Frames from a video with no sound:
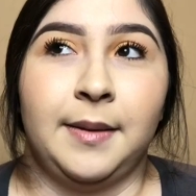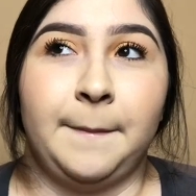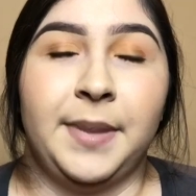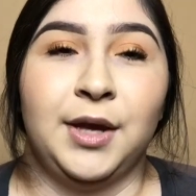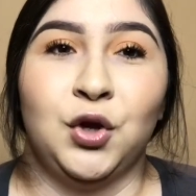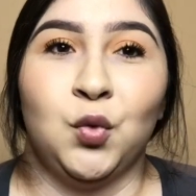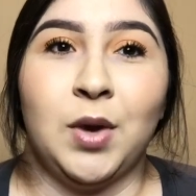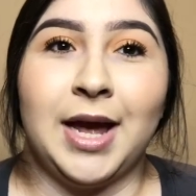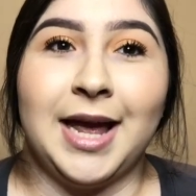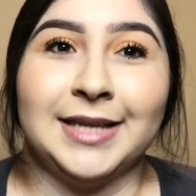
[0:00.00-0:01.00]

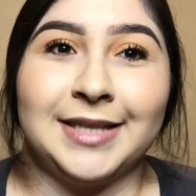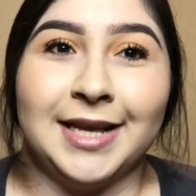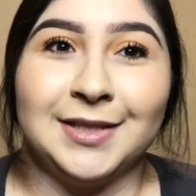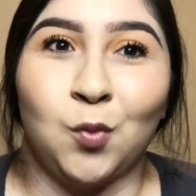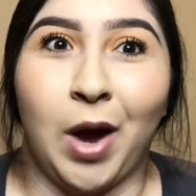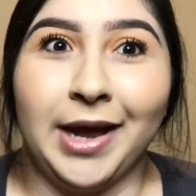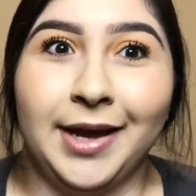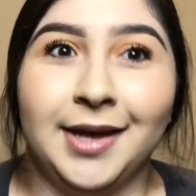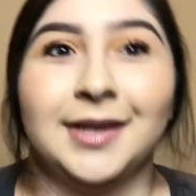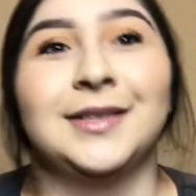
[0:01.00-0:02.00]

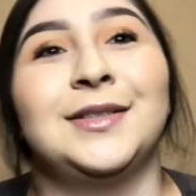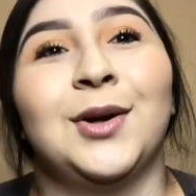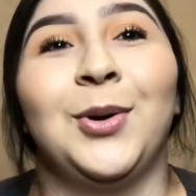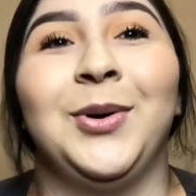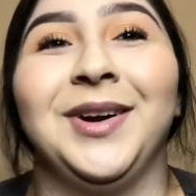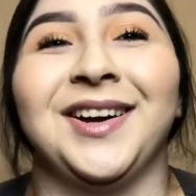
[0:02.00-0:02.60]
PUSSY. So